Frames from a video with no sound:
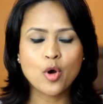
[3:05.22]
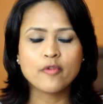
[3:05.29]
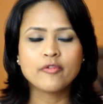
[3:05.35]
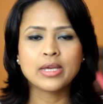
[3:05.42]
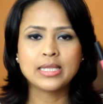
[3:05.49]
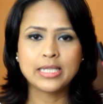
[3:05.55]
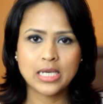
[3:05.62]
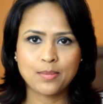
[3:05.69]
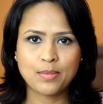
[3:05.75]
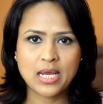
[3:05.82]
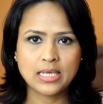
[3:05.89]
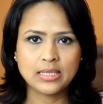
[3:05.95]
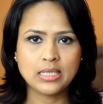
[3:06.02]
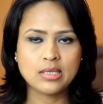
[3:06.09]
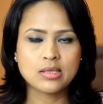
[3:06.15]
off and then
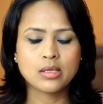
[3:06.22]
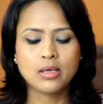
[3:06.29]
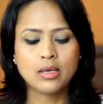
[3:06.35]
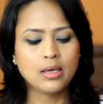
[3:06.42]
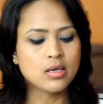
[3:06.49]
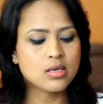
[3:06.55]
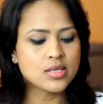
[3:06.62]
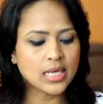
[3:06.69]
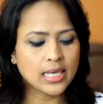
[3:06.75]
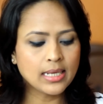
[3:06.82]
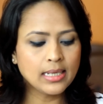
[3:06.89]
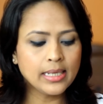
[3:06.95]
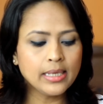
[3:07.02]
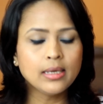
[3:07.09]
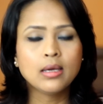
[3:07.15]
apply these.
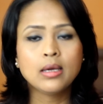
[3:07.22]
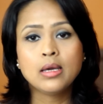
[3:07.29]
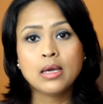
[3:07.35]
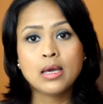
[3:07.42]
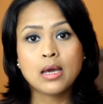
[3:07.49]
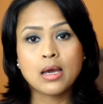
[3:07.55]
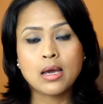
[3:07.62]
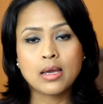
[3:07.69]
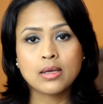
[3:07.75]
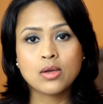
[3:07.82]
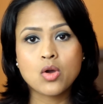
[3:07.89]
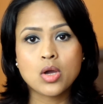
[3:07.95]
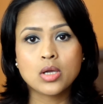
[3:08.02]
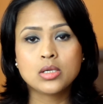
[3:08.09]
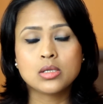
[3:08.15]
Secondly, I
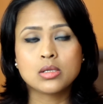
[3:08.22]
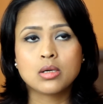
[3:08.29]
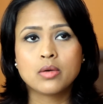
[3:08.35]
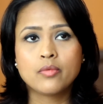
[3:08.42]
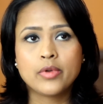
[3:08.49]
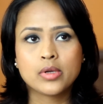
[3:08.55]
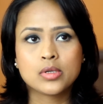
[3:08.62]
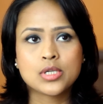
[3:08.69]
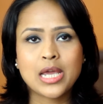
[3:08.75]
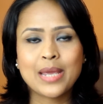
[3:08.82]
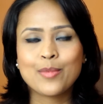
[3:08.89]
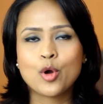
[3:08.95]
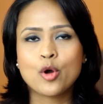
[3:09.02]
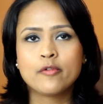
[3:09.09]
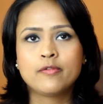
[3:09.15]
got a wear
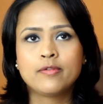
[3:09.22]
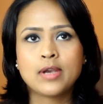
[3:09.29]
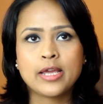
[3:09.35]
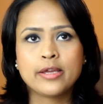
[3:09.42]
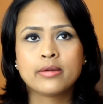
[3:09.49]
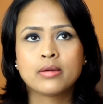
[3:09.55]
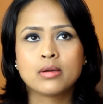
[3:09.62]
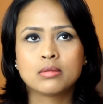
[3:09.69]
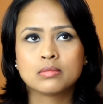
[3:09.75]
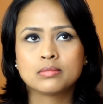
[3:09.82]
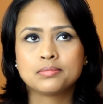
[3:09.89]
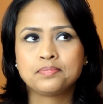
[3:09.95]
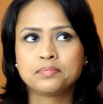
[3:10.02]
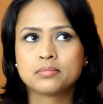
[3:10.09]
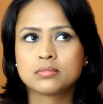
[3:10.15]
time of like
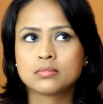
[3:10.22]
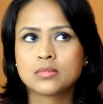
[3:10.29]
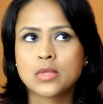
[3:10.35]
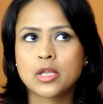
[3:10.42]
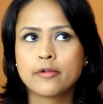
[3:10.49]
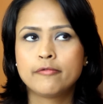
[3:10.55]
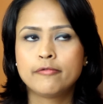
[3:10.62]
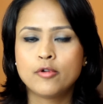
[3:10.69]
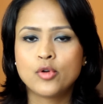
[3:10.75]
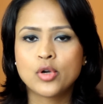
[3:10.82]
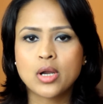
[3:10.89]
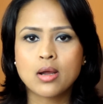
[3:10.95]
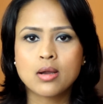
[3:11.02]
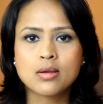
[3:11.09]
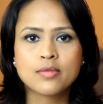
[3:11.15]

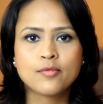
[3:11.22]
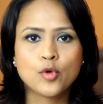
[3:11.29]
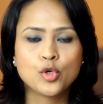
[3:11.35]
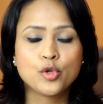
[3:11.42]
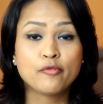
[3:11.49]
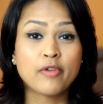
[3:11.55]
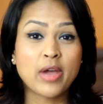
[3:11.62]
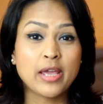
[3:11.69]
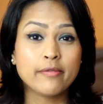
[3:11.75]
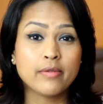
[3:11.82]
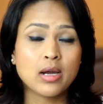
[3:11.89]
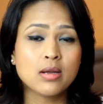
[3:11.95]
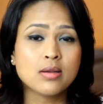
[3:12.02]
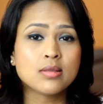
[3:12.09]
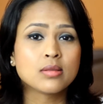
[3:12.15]
4 hours, 4 to 5
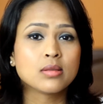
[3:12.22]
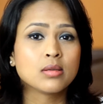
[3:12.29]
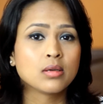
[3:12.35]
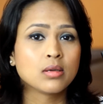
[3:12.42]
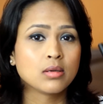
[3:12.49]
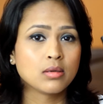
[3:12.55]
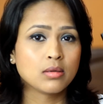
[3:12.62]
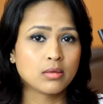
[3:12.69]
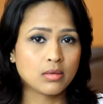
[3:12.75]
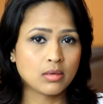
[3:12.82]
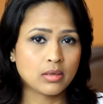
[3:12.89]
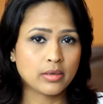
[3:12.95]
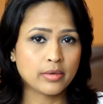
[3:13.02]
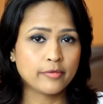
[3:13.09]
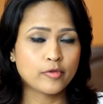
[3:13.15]

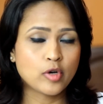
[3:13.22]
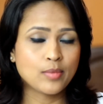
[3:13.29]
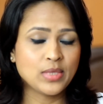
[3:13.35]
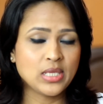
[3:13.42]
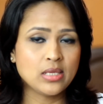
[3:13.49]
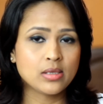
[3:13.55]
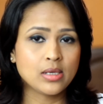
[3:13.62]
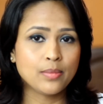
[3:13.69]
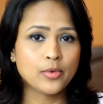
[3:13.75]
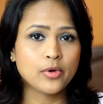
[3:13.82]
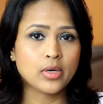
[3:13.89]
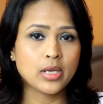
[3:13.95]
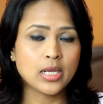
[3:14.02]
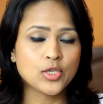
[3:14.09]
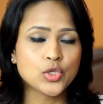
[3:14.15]
hours from these lip
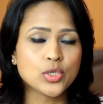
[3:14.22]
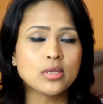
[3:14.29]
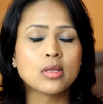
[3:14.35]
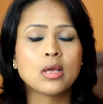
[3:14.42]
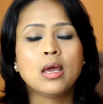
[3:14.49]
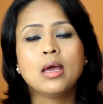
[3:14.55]
gradations.